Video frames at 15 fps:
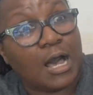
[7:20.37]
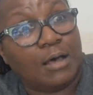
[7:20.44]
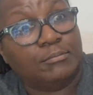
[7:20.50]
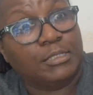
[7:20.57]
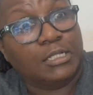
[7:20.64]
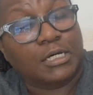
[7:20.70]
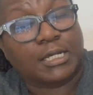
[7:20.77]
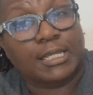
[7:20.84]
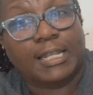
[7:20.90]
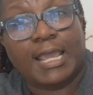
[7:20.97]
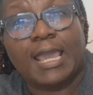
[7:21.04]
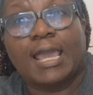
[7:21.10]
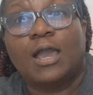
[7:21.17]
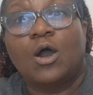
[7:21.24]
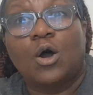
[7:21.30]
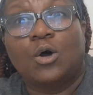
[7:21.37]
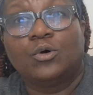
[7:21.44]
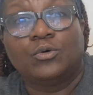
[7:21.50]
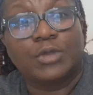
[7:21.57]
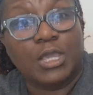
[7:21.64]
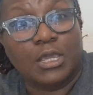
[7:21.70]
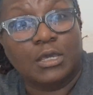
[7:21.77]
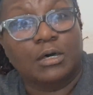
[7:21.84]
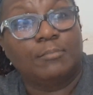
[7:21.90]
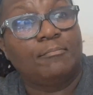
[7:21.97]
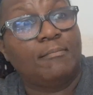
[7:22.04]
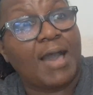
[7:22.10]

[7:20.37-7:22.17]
I'm looking at on here